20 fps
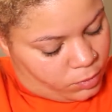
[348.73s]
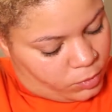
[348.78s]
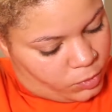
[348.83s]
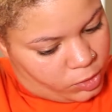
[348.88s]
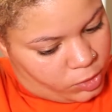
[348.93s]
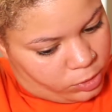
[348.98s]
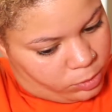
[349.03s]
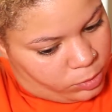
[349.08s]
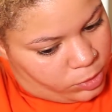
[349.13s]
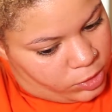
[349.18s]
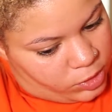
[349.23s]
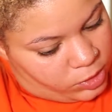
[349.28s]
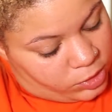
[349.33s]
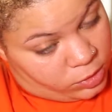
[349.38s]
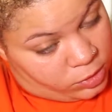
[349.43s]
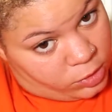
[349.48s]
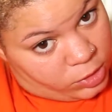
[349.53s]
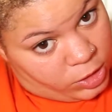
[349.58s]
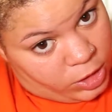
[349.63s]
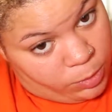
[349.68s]
So I'm just
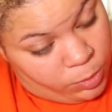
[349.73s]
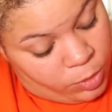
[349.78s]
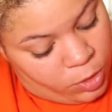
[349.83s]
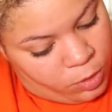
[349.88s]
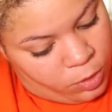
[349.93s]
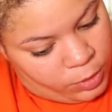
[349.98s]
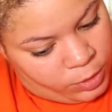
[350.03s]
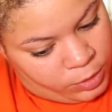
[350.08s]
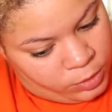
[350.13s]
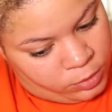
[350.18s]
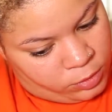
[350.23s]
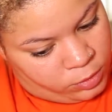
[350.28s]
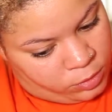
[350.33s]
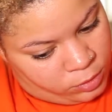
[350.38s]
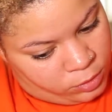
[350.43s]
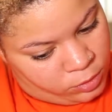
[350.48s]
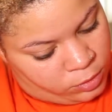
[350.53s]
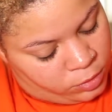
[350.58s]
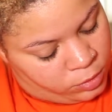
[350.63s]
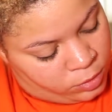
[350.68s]
keep going,
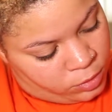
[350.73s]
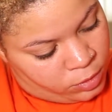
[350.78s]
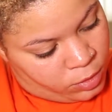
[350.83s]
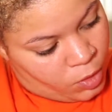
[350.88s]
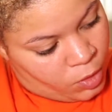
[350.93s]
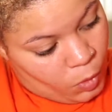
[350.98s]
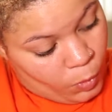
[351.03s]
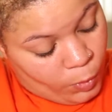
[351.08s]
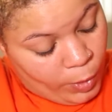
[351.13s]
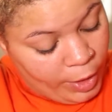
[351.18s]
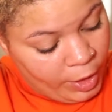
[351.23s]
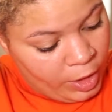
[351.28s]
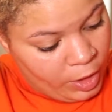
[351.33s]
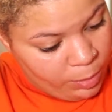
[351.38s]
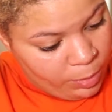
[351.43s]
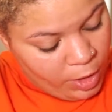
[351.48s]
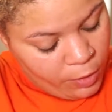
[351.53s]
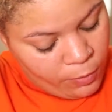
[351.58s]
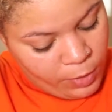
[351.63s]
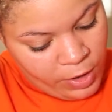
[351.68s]
working
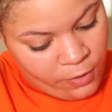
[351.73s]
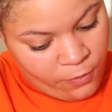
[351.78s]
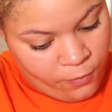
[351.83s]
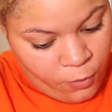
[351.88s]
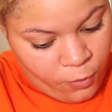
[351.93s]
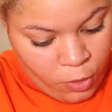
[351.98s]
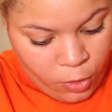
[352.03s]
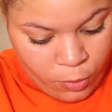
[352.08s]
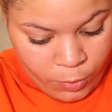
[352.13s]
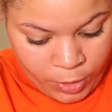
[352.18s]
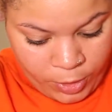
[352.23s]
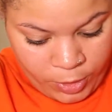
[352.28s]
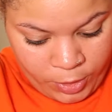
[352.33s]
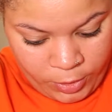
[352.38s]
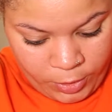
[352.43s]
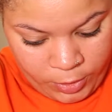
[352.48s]
my way forward.